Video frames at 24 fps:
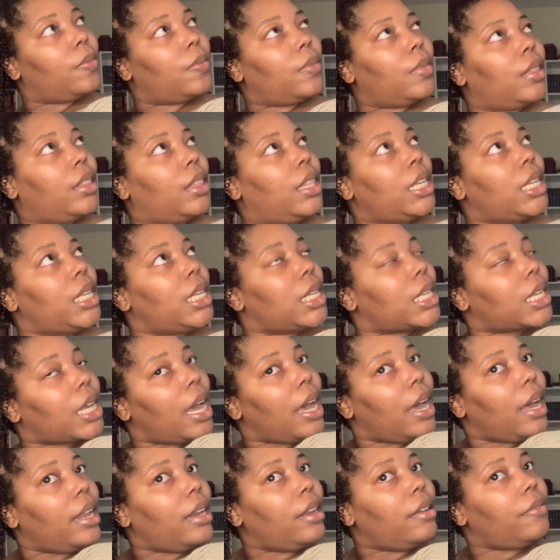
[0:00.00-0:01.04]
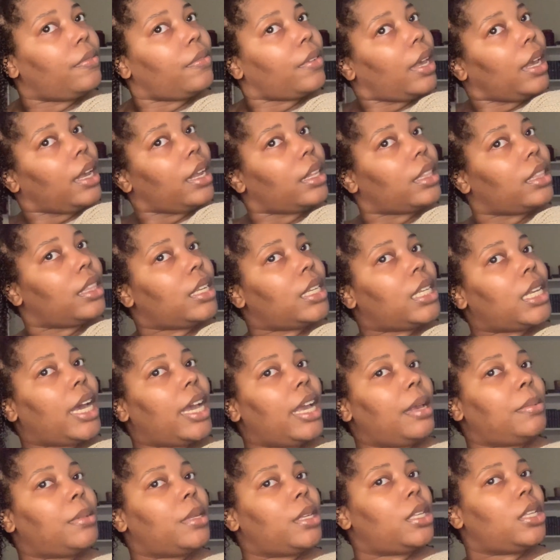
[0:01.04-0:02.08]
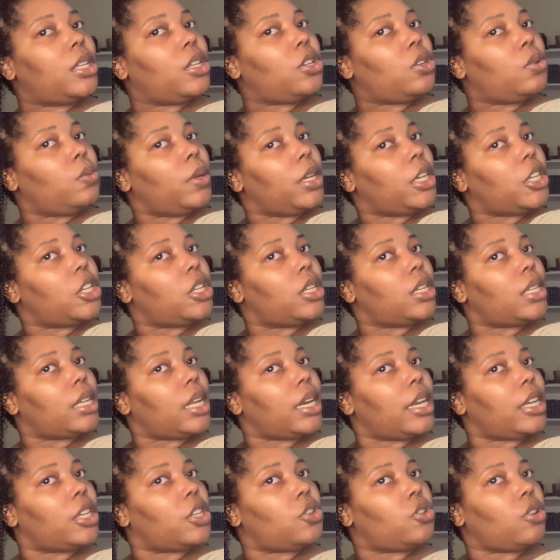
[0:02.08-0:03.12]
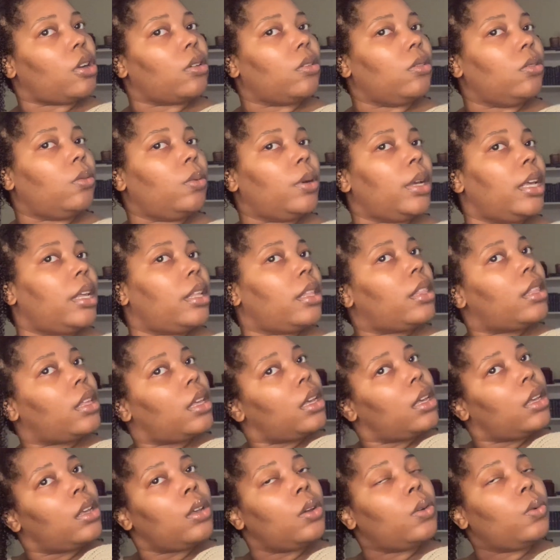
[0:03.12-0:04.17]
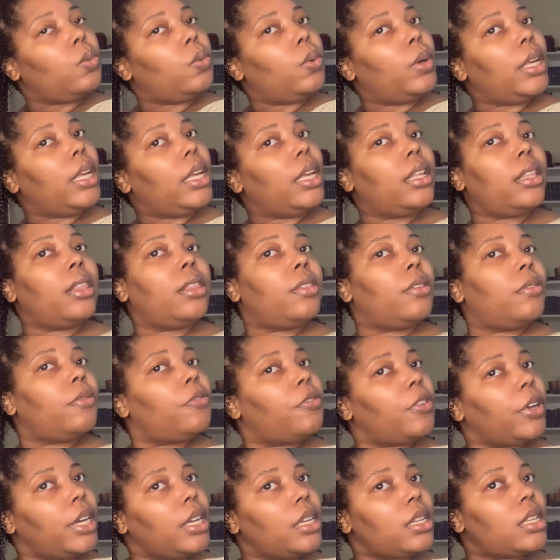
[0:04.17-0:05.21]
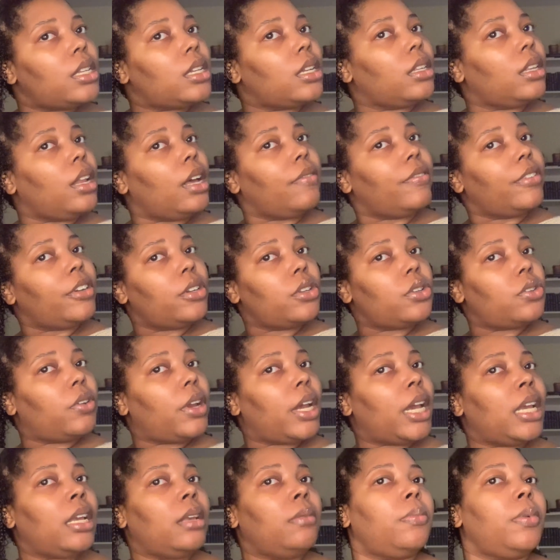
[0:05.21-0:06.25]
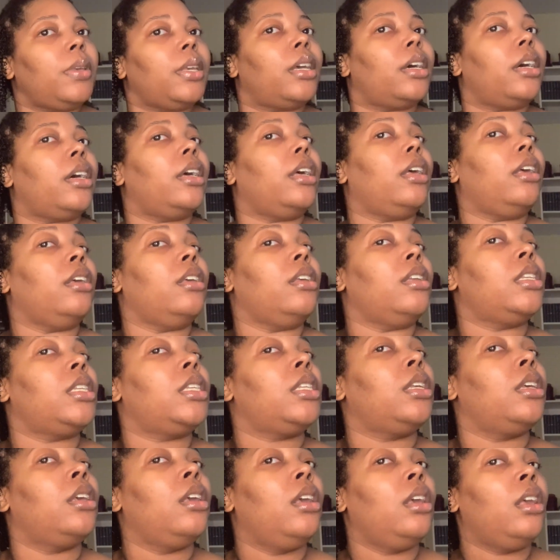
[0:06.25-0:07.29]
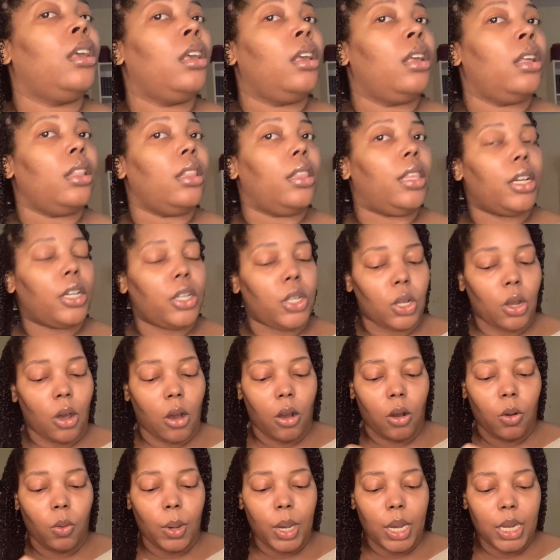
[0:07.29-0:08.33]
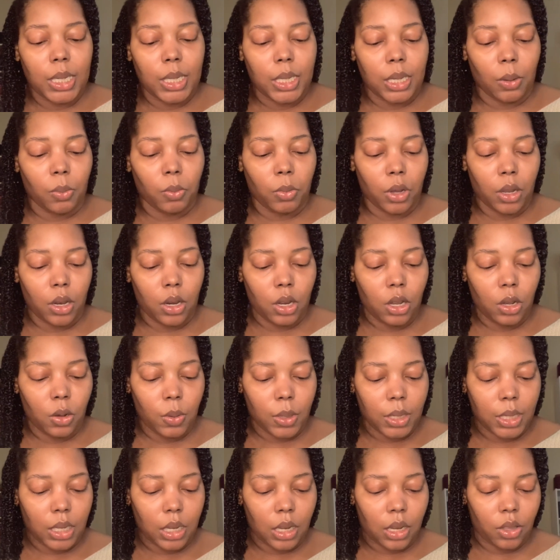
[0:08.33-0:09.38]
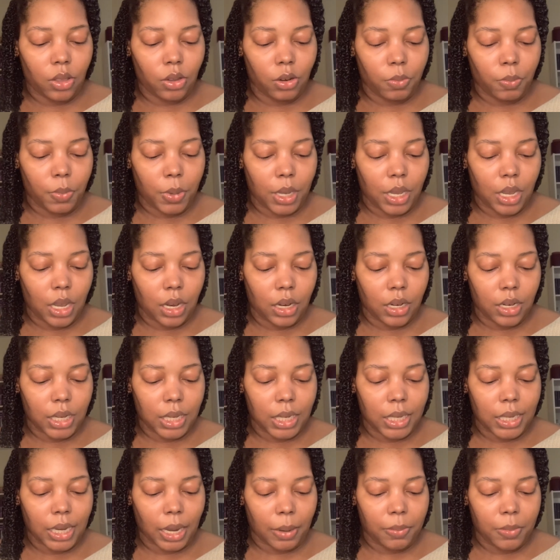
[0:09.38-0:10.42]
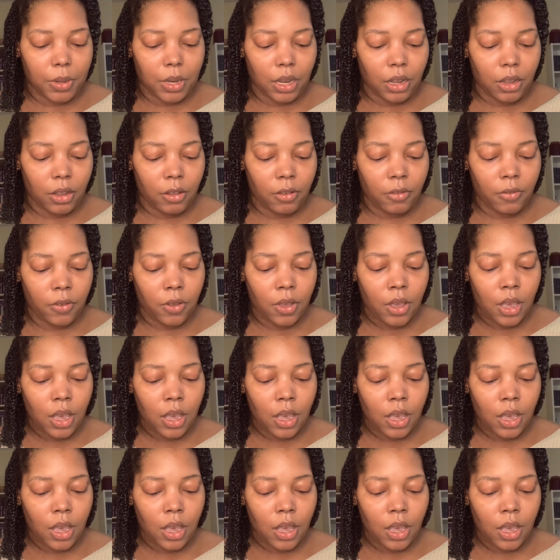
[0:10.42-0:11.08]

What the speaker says: this is kind of like the types of situations that I struggle with friends to lovers, right? Because there's always someone who is either being deceptive